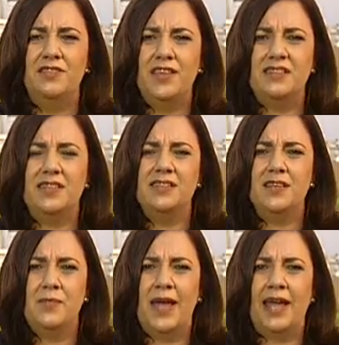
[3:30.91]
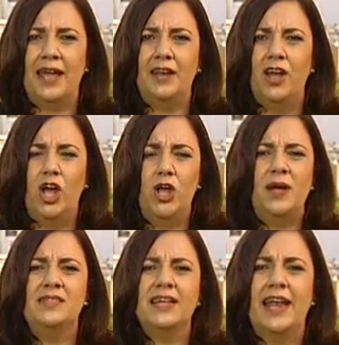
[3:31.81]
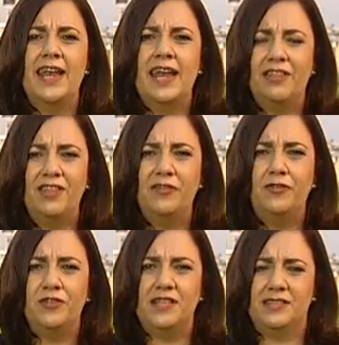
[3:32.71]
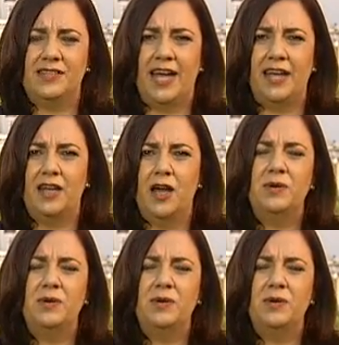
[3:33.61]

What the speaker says: This is a man who has done nothing for this state